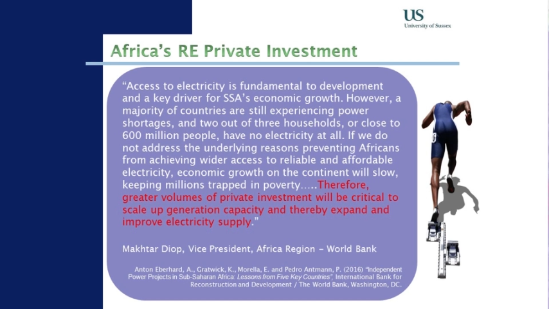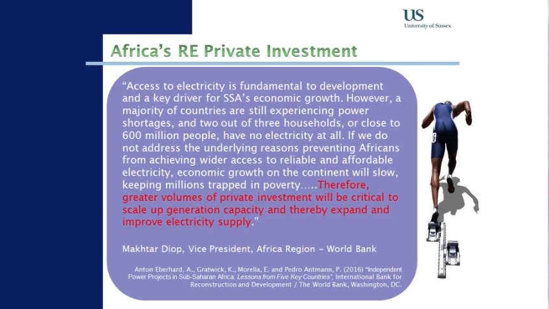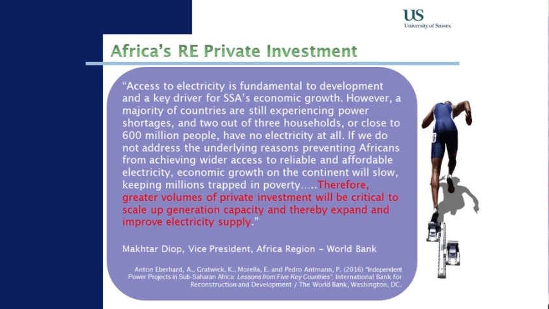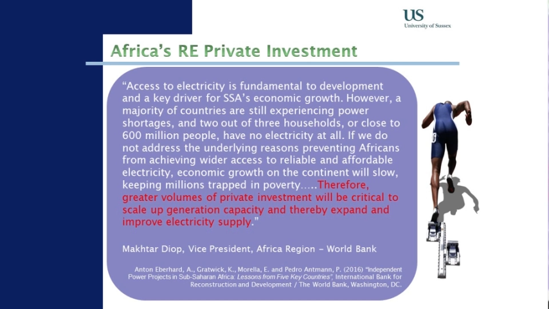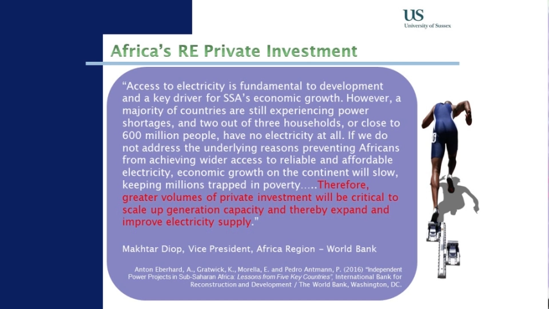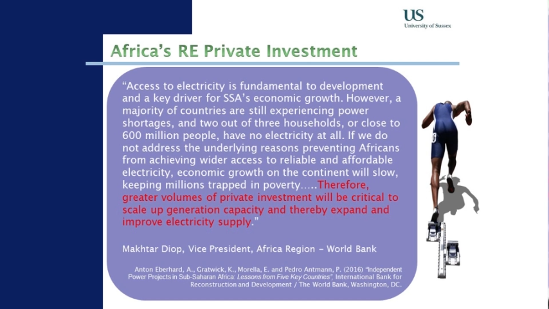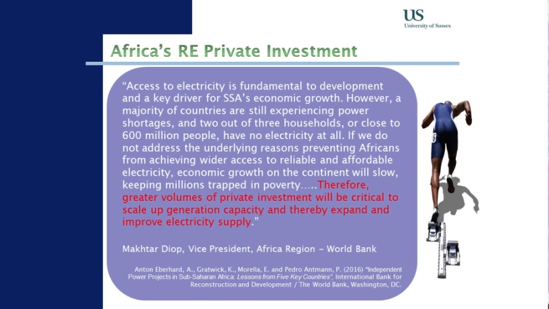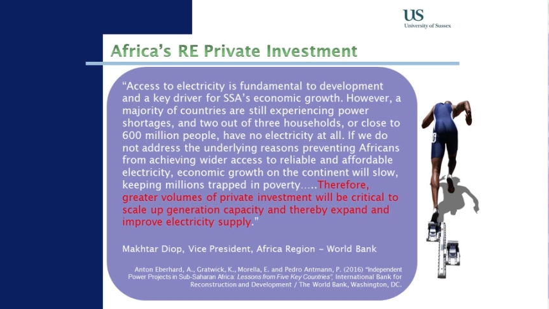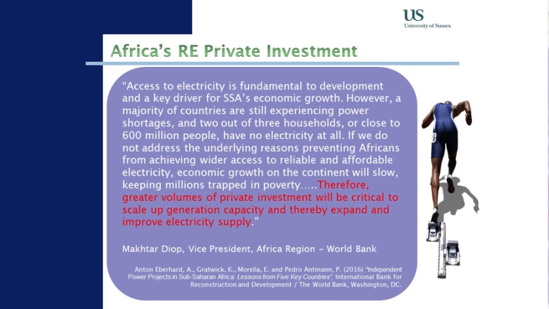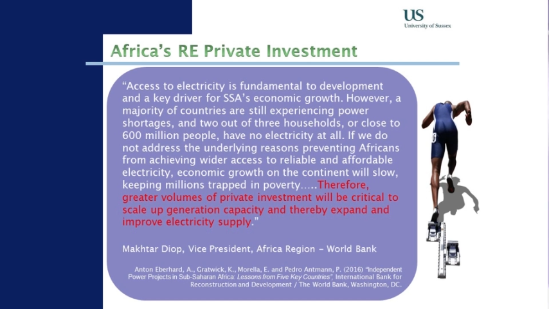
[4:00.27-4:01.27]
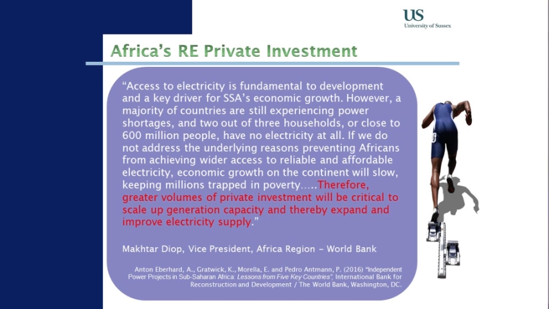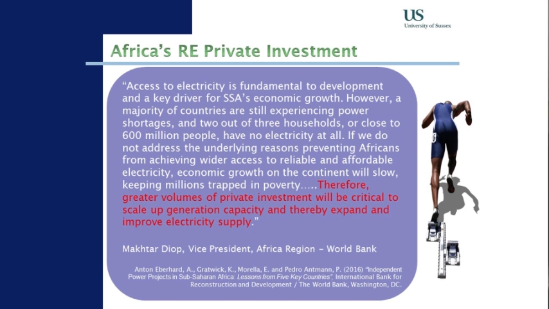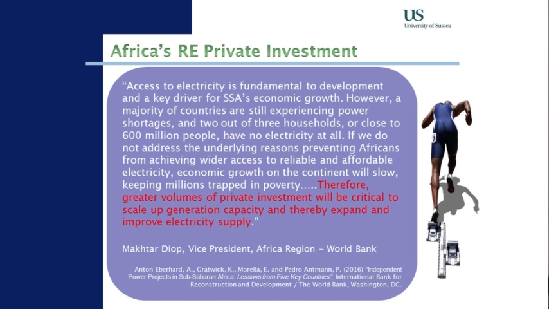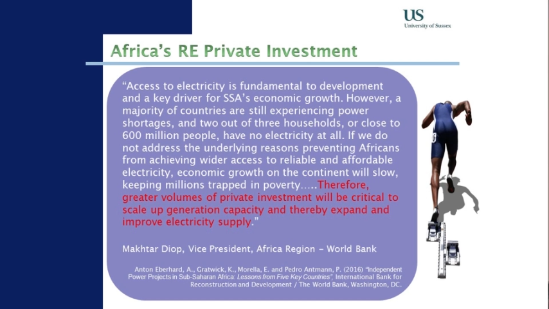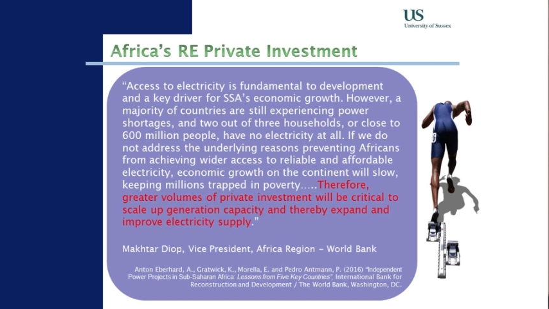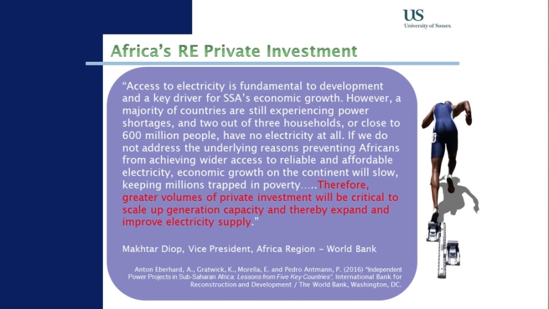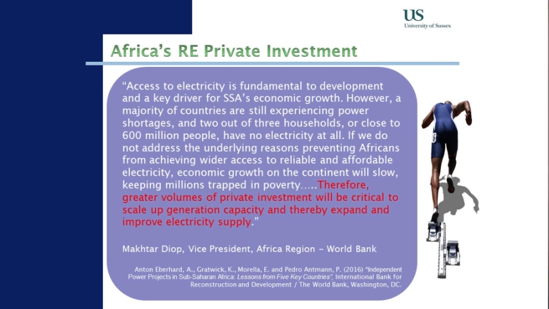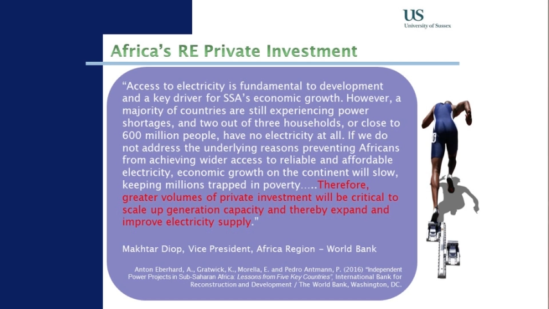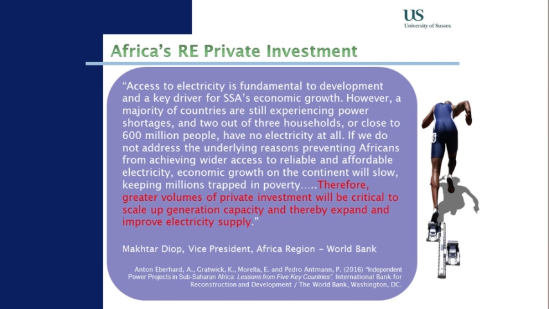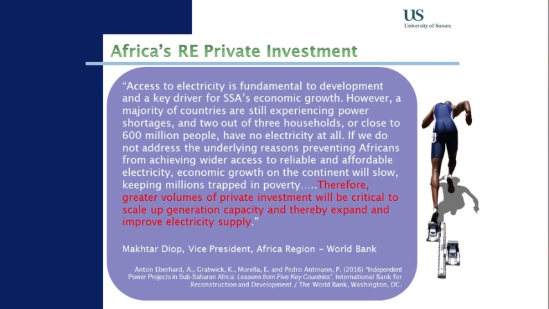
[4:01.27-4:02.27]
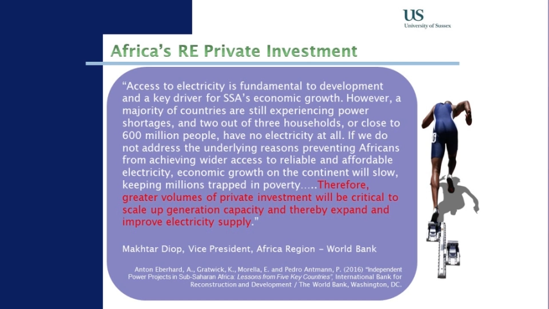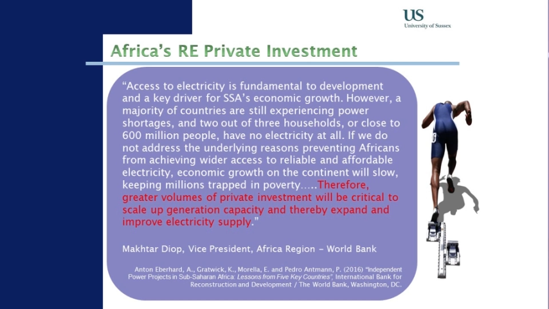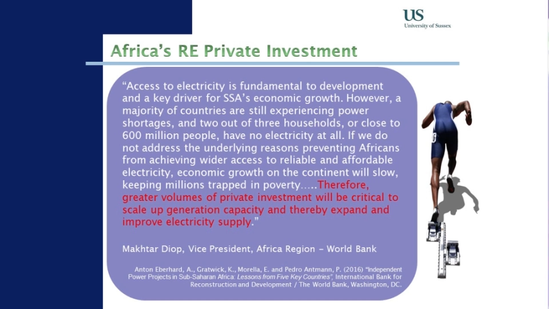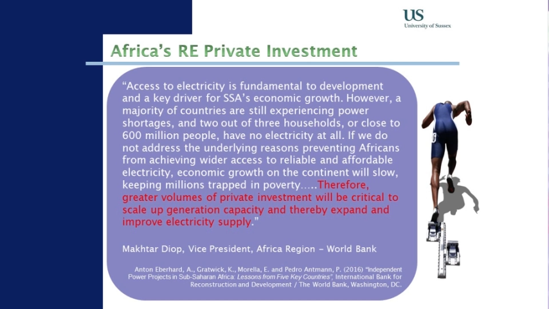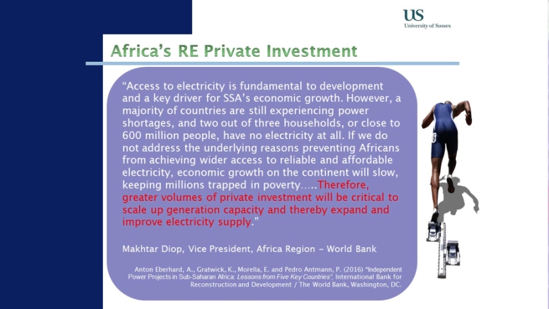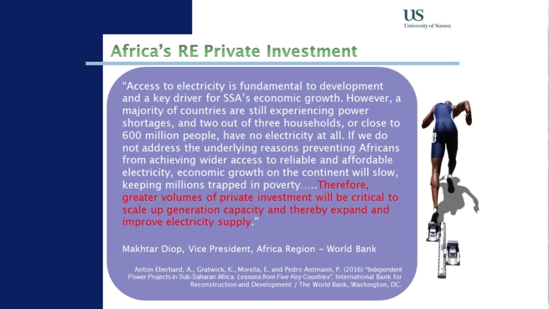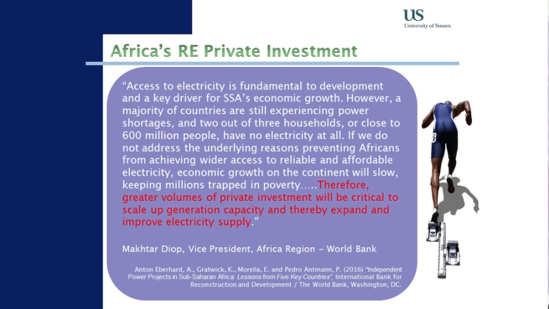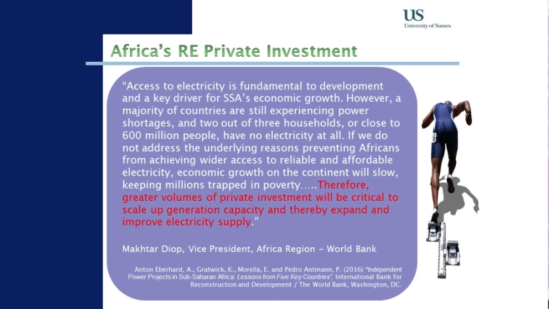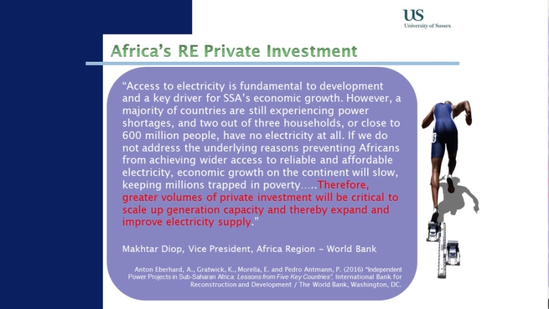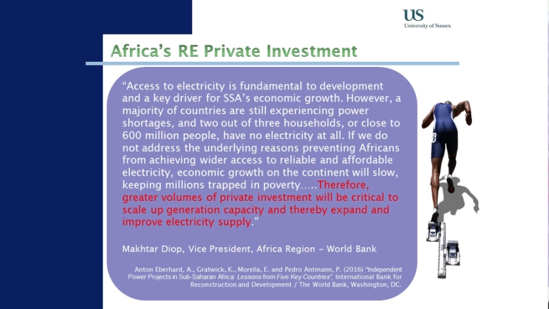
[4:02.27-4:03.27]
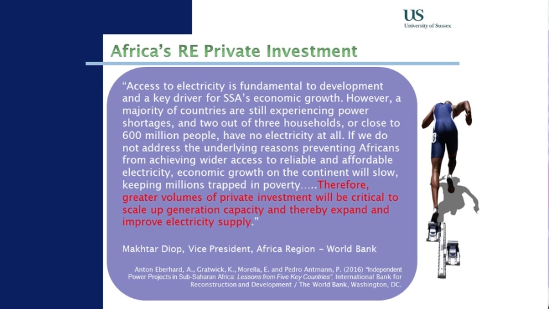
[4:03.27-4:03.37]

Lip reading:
[unreadable: no face in view]